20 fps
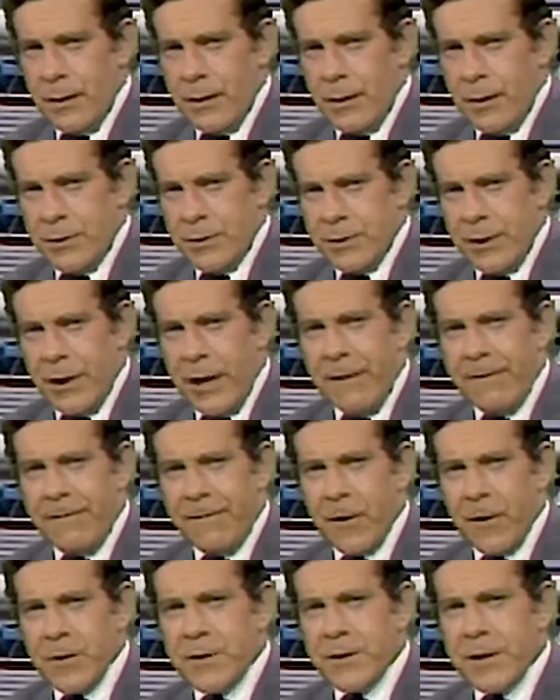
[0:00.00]
On July
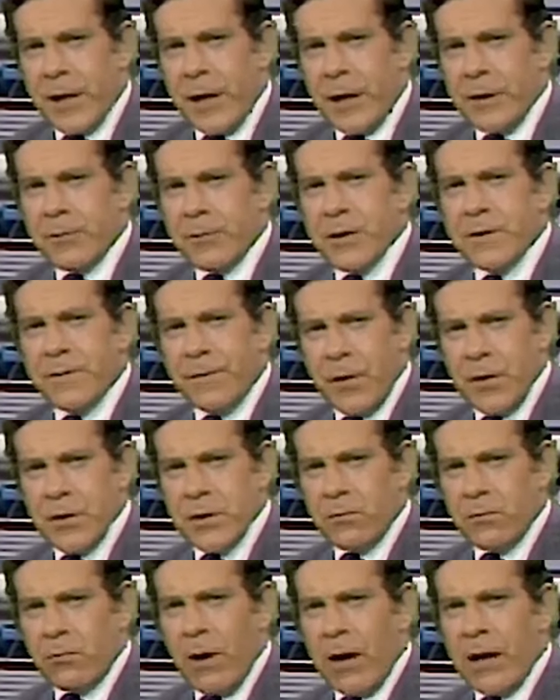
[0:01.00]
1st, the country's
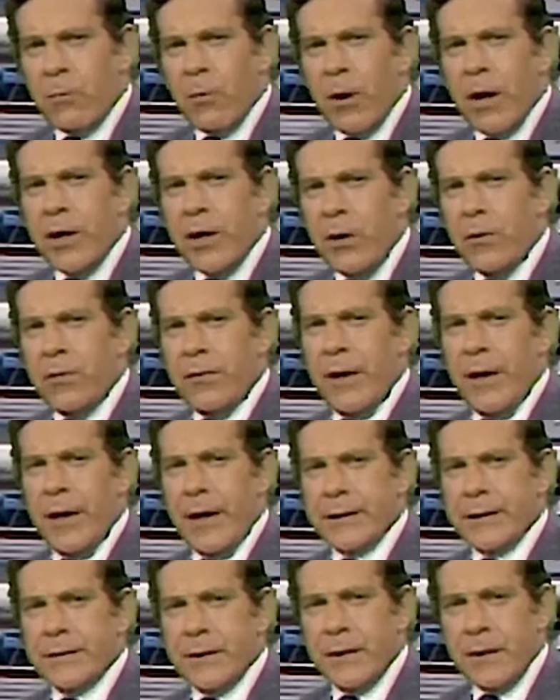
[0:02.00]
first Runaway Youth
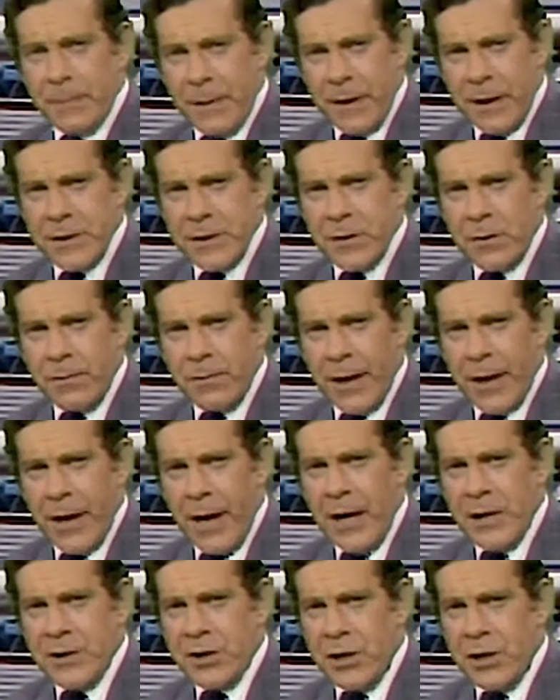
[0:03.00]
Act, administered by
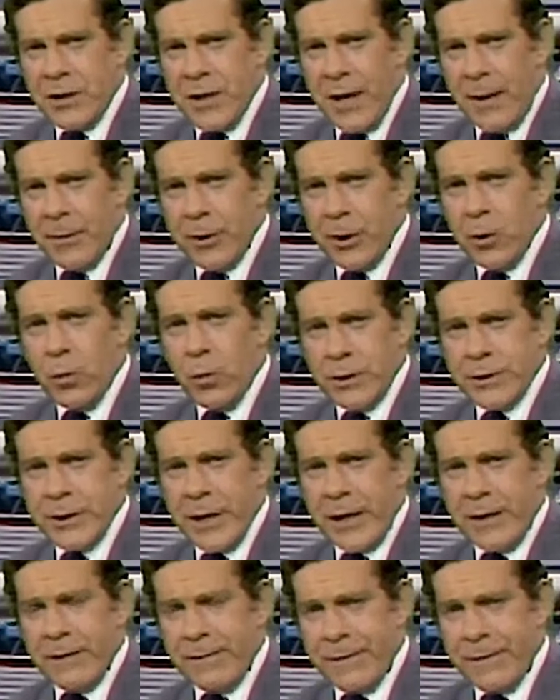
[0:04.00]
HEW, will
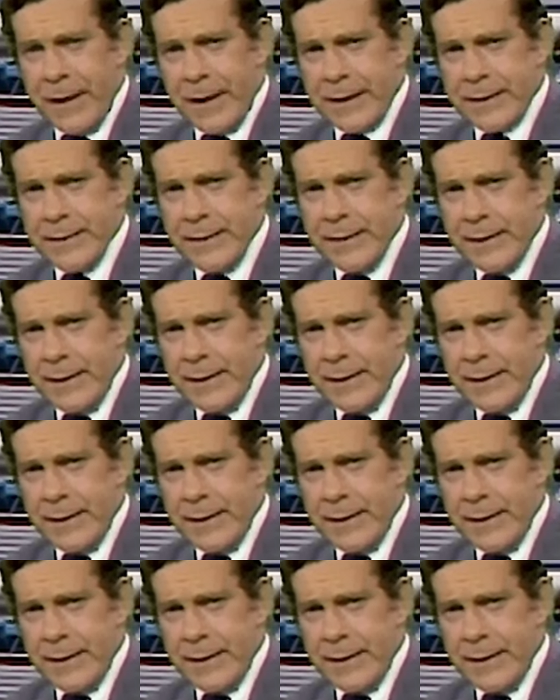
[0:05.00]
take effect.